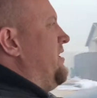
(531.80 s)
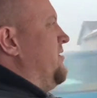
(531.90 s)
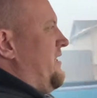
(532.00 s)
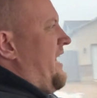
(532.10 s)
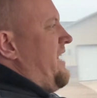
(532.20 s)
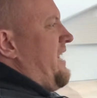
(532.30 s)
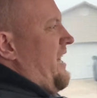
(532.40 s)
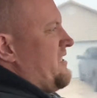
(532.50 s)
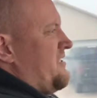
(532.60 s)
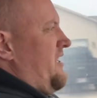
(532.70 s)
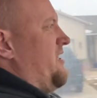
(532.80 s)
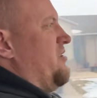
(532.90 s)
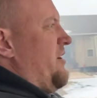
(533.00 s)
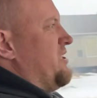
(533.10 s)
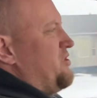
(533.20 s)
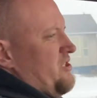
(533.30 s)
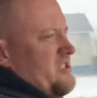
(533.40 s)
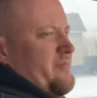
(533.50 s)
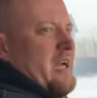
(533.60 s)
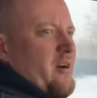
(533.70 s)
don't like asking
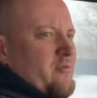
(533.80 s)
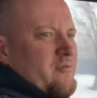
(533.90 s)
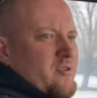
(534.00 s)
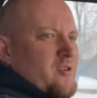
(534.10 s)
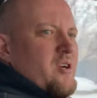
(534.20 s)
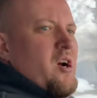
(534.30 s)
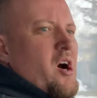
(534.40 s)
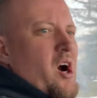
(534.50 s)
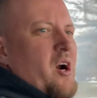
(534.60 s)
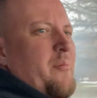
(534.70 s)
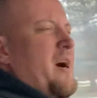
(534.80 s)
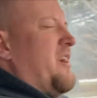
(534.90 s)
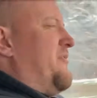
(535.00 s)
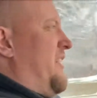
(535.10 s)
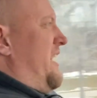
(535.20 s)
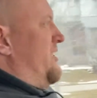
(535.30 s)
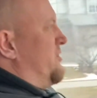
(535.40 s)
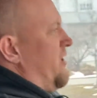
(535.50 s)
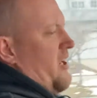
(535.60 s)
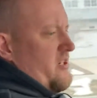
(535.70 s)
questions about our modified
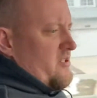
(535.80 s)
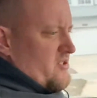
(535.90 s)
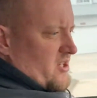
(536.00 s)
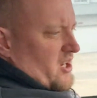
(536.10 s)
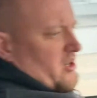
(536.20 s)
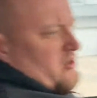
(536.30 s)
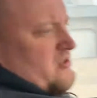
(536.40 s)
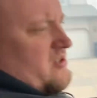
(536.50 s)
trucks. So